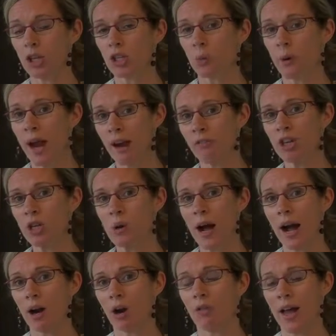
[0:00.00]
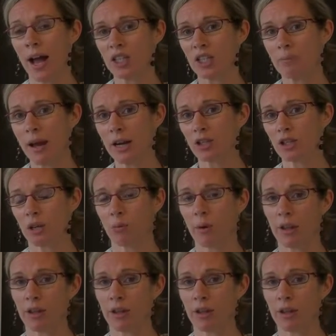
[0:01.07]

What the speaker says: So wherever you're at on that spectrum,